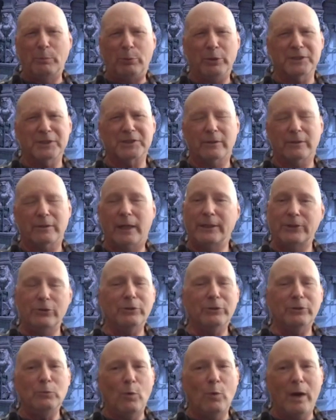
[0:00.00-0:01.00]
prisoner and
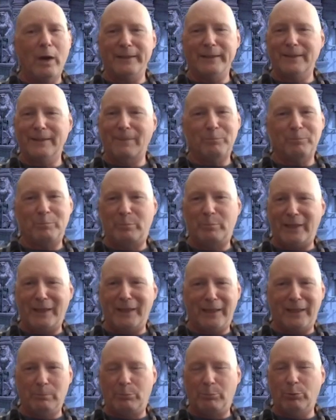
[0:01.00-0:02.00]
you can wind up
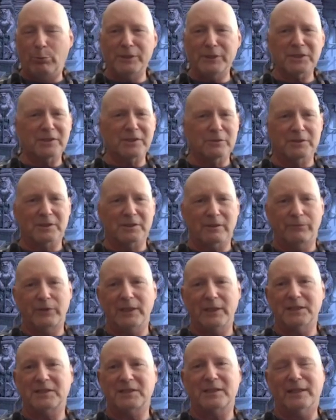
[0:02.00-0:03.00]
being prisoners of
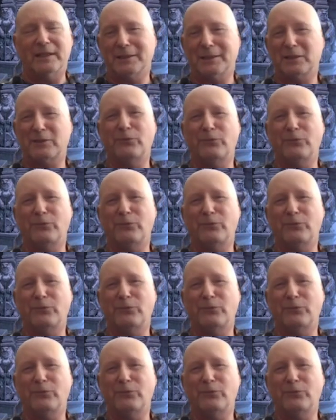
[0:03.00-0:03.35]
these things